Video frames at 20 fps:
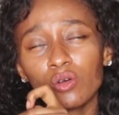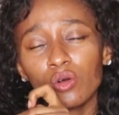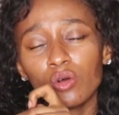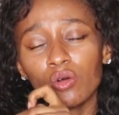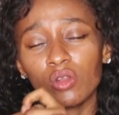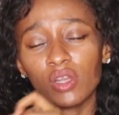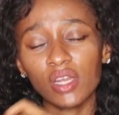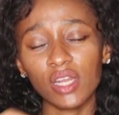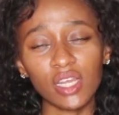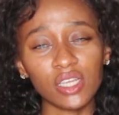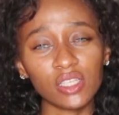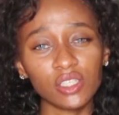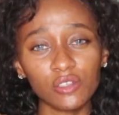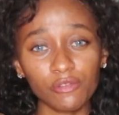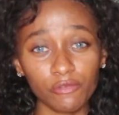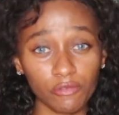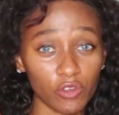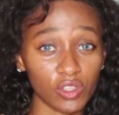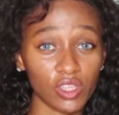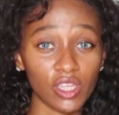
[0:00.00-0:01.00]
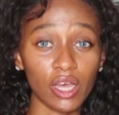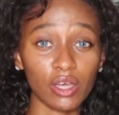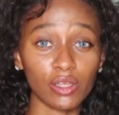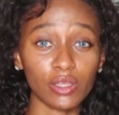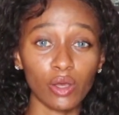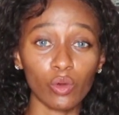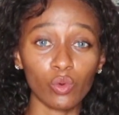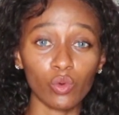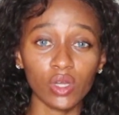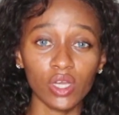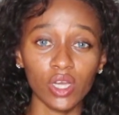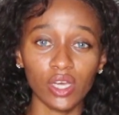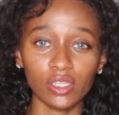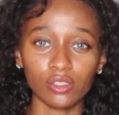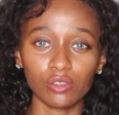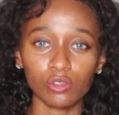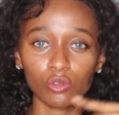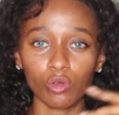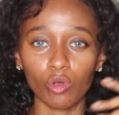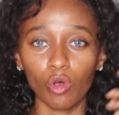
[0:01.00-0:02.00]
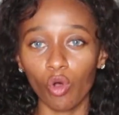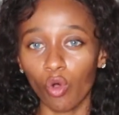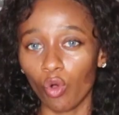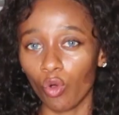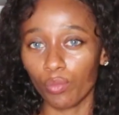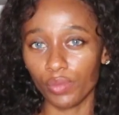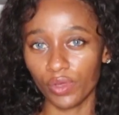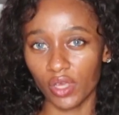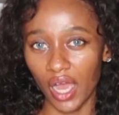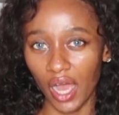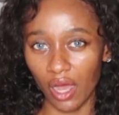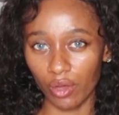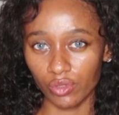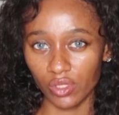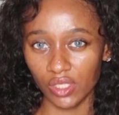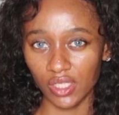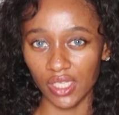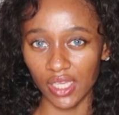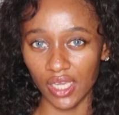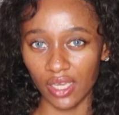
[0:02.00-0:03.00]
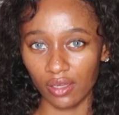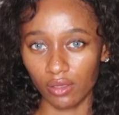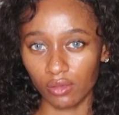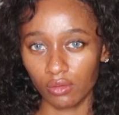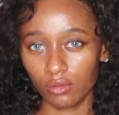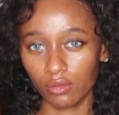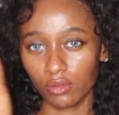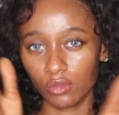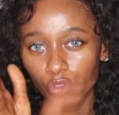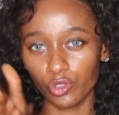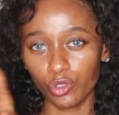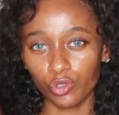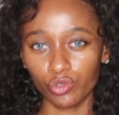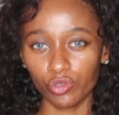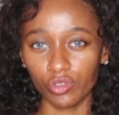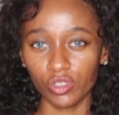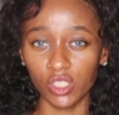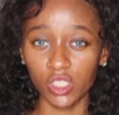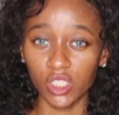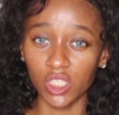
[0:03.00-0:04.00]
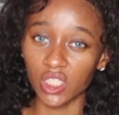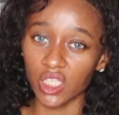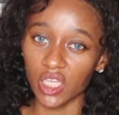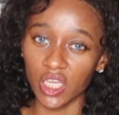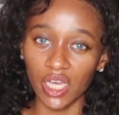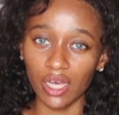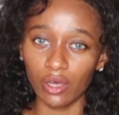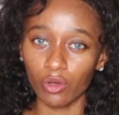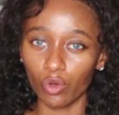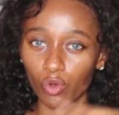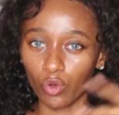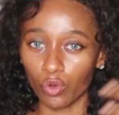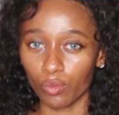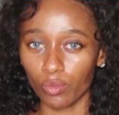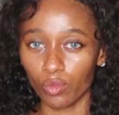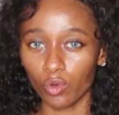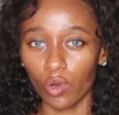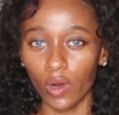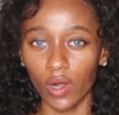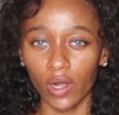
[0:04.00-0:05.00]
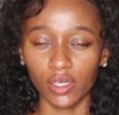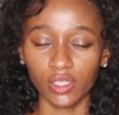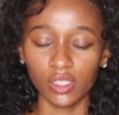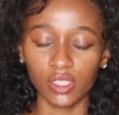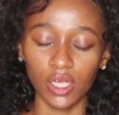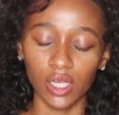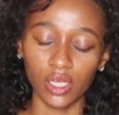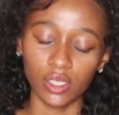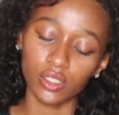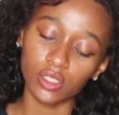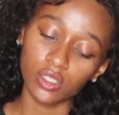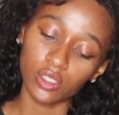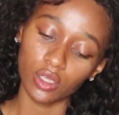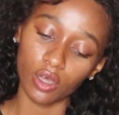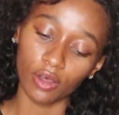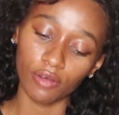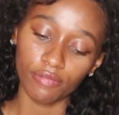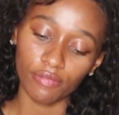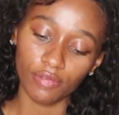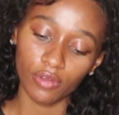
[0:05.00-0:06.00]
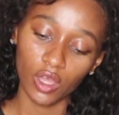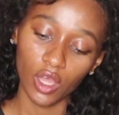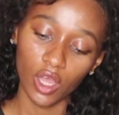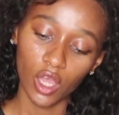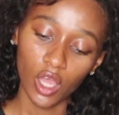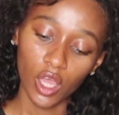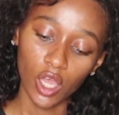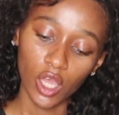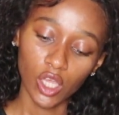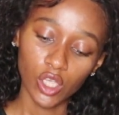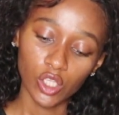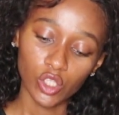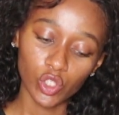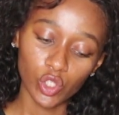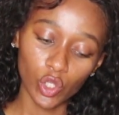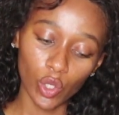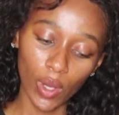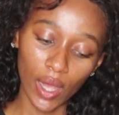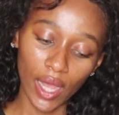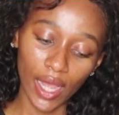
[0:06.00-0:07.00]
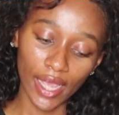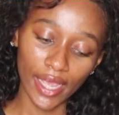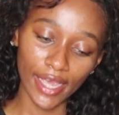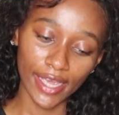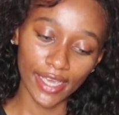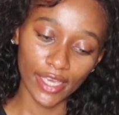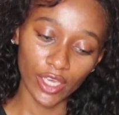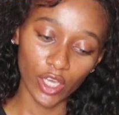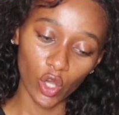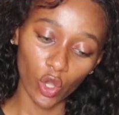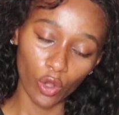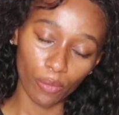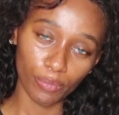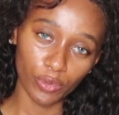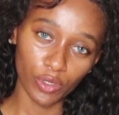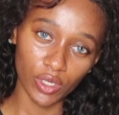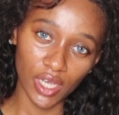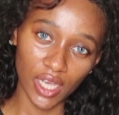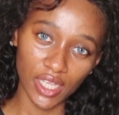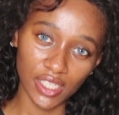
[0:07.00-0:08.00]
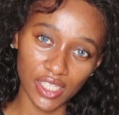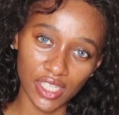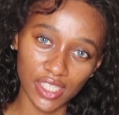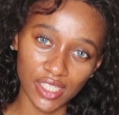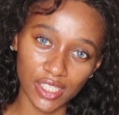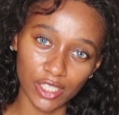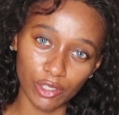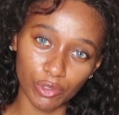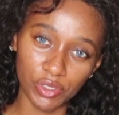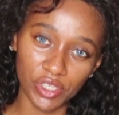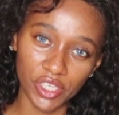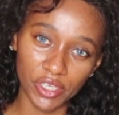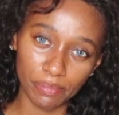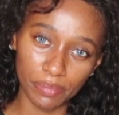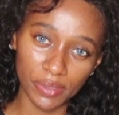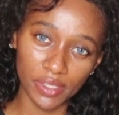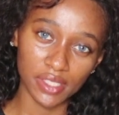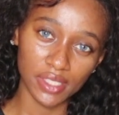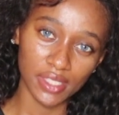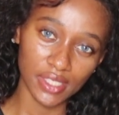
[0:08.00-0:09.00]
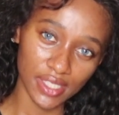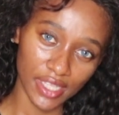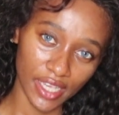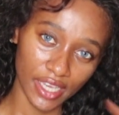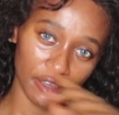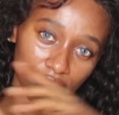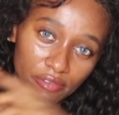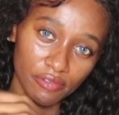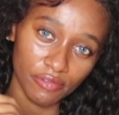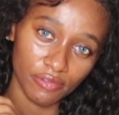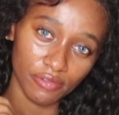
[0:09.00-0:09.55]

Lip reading: or less for now, that we can't all be out there due to the stay-at-home quarantine stuff. So I hope you guys are still keeping safe.